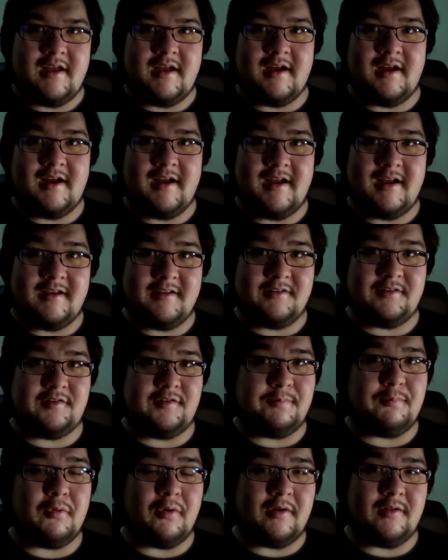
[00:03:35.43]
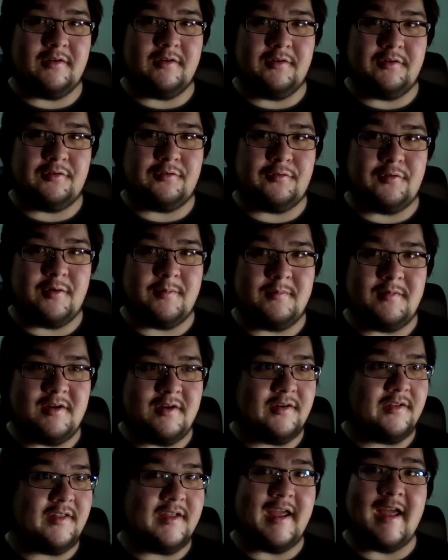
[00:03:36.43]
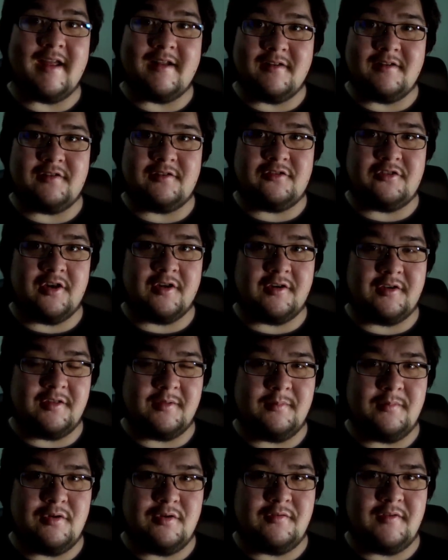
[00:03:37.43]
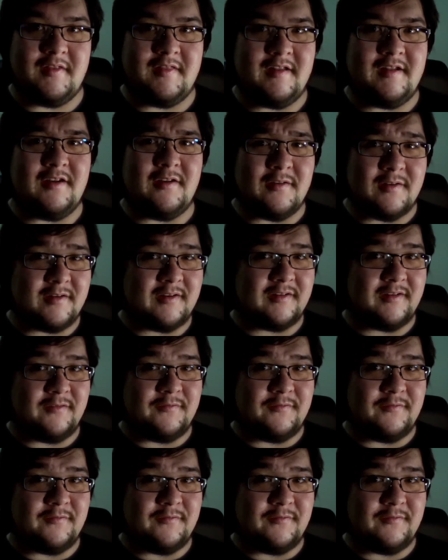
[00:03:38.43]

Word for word: uh, spoilers from near the end chunk of the movie, then you're,